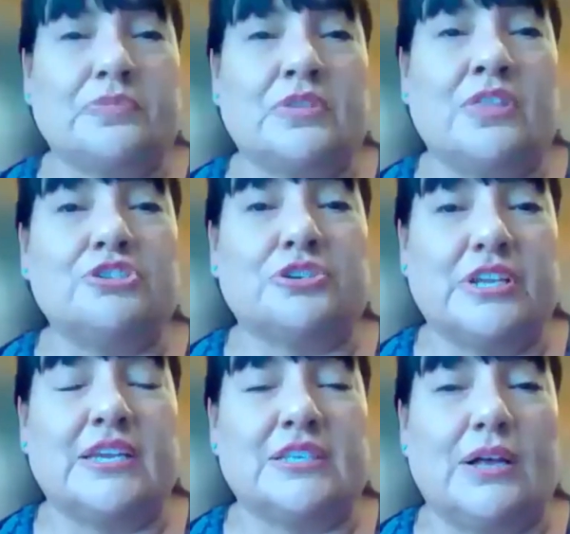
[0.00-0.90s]
their
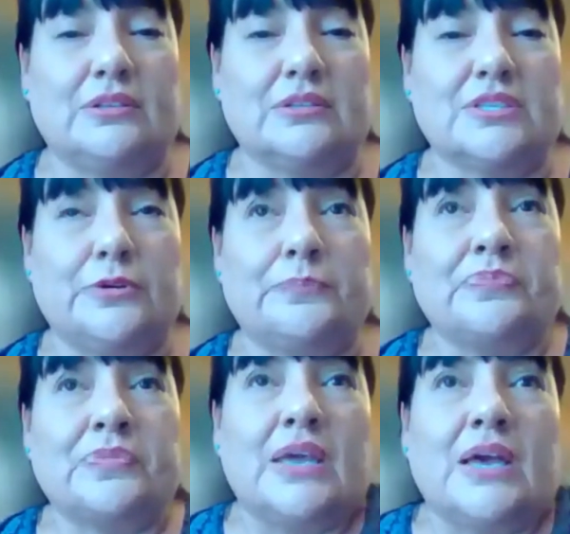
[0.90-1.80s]
journey as well.
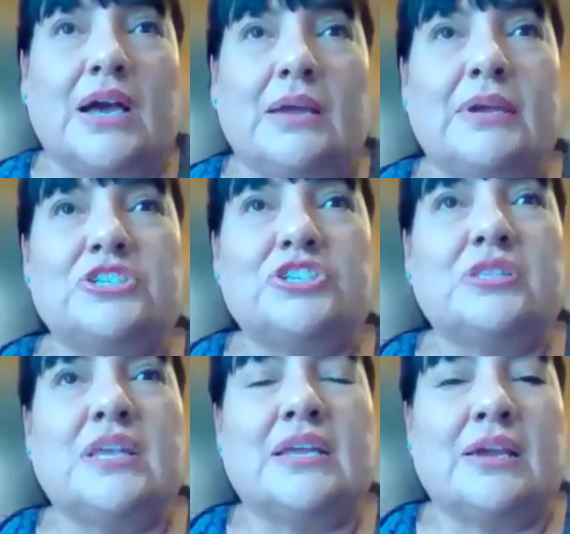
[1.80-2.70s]
So
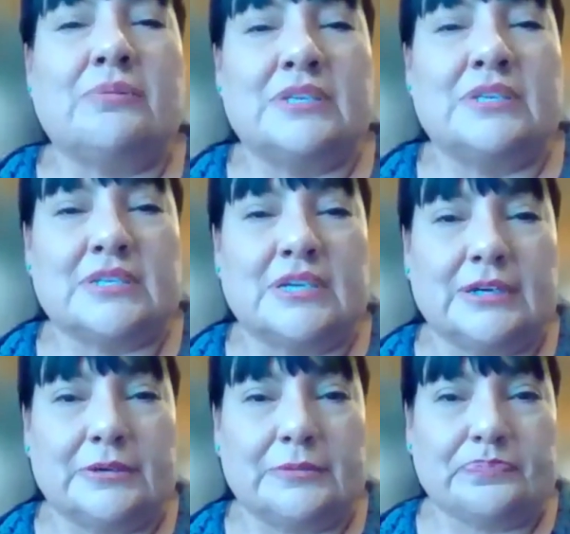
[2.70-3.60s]
I mentioned that I
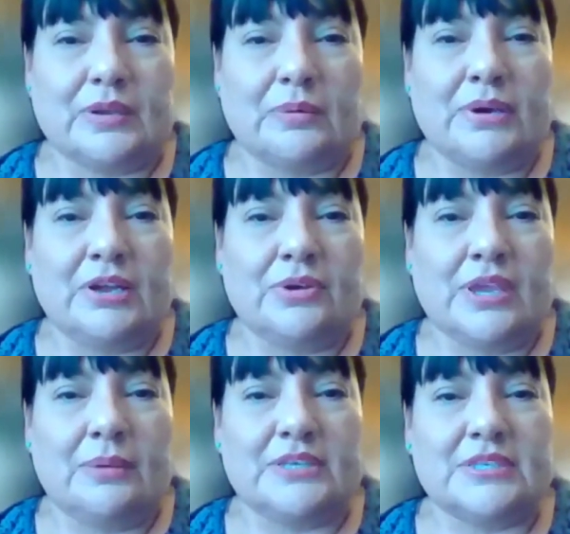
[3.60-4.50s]
was a
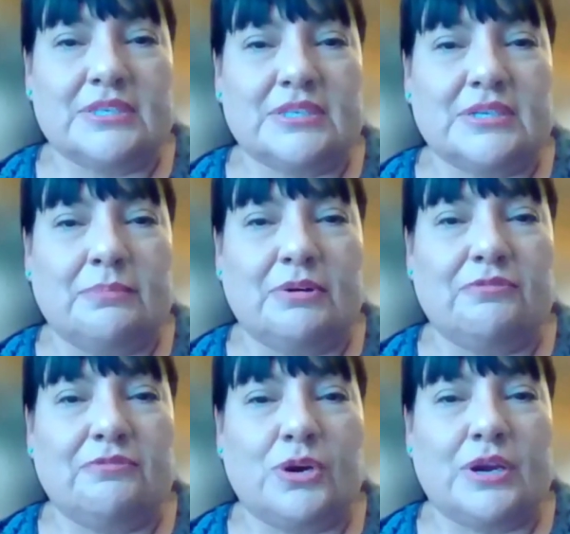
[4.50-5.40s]
biochemist
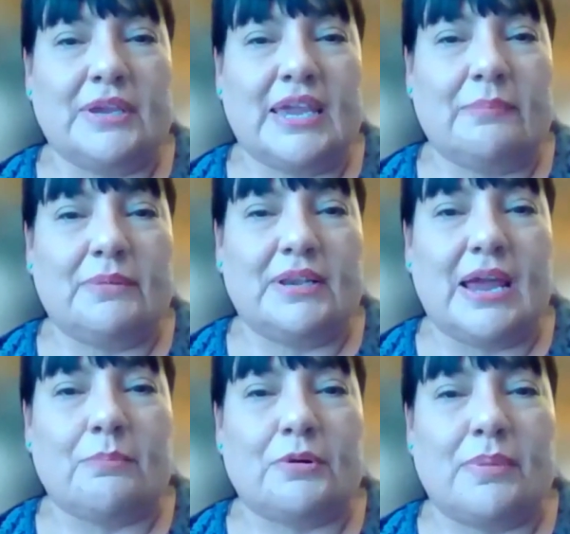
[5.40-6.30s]
before I became a
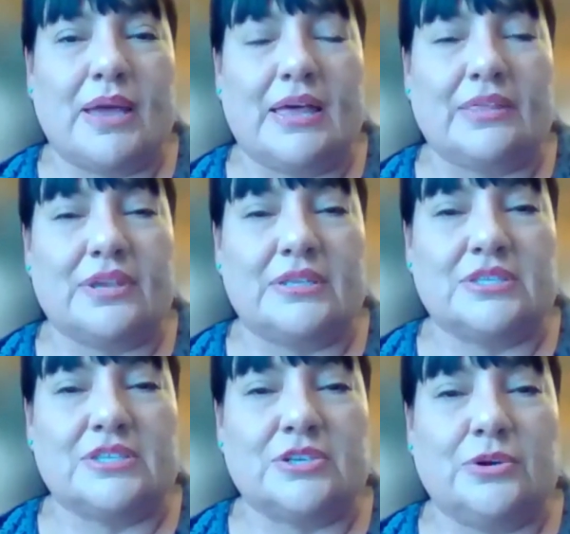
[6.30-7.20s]
naprapath.
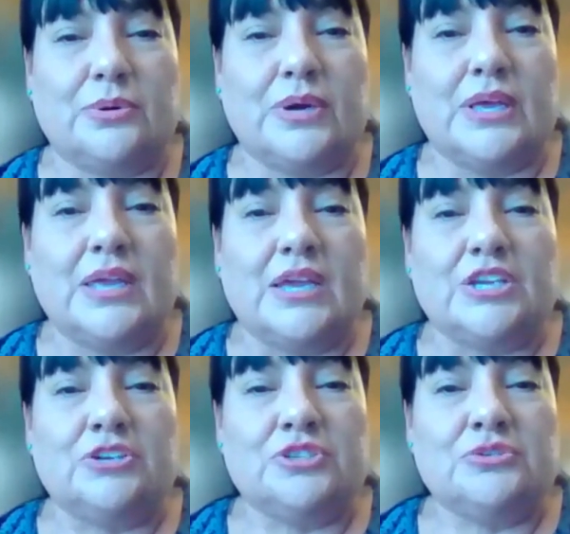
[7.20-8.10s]
And so
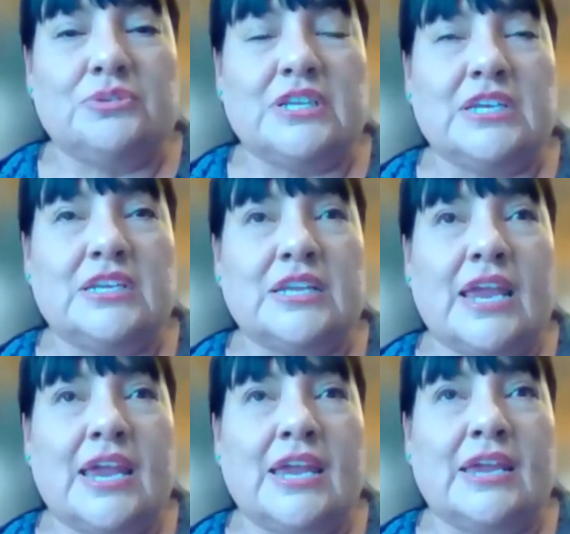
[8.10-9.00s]
you do need
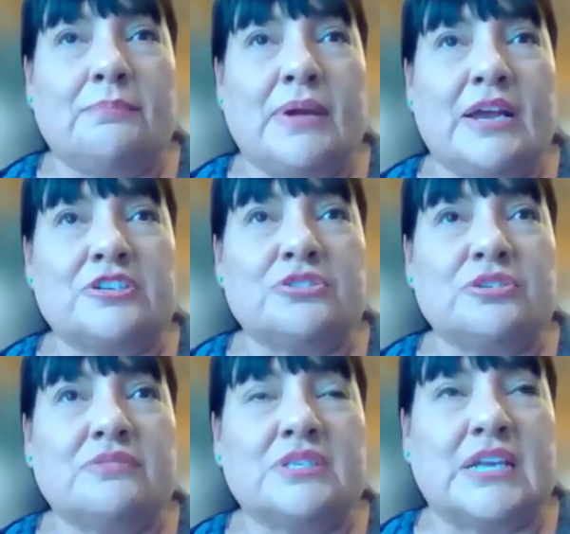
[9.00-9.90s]
a
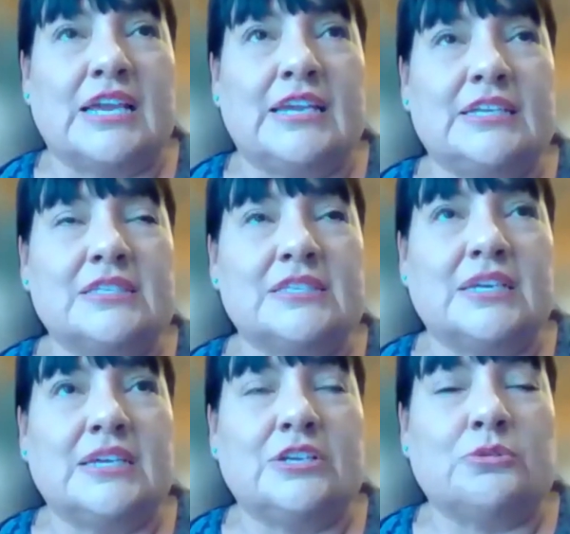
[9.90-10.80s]
Bachelor of Science
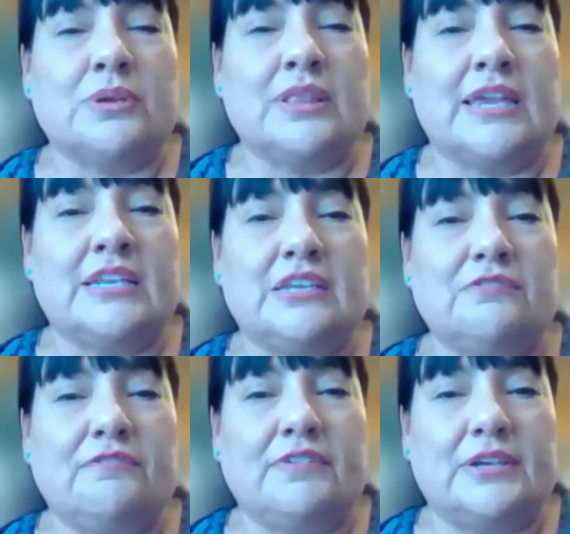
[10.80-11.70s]
in a related
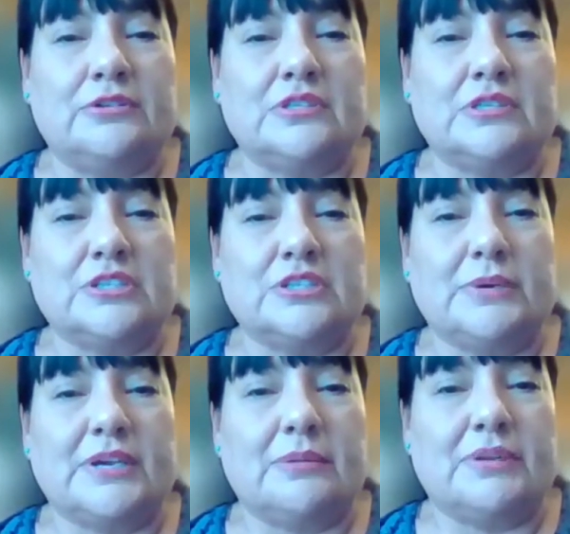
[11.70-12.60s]
field to
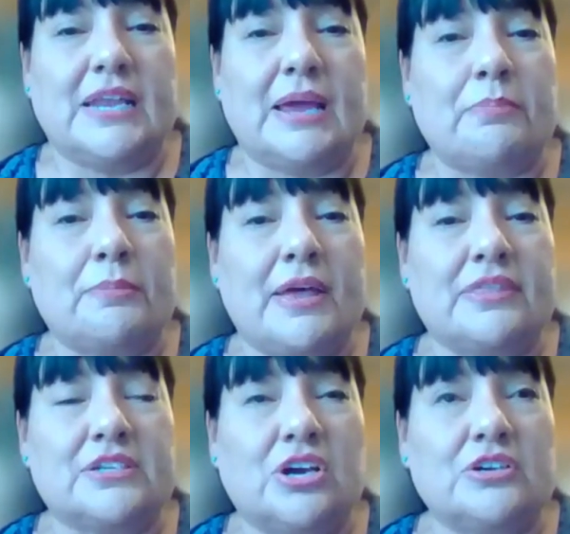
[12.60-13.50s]
become a
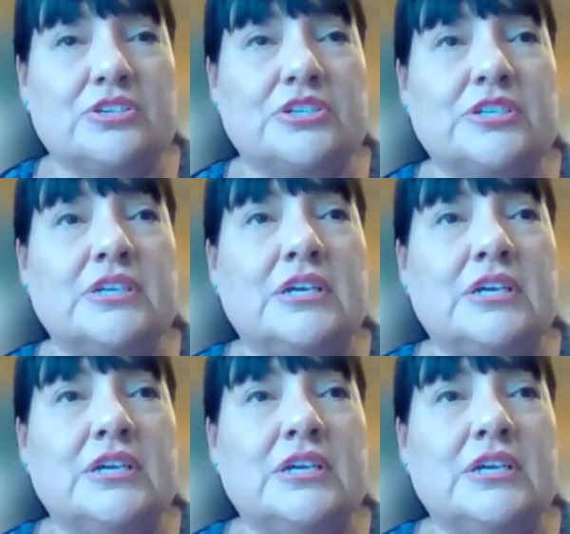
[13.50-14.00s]
naprapathic doctor.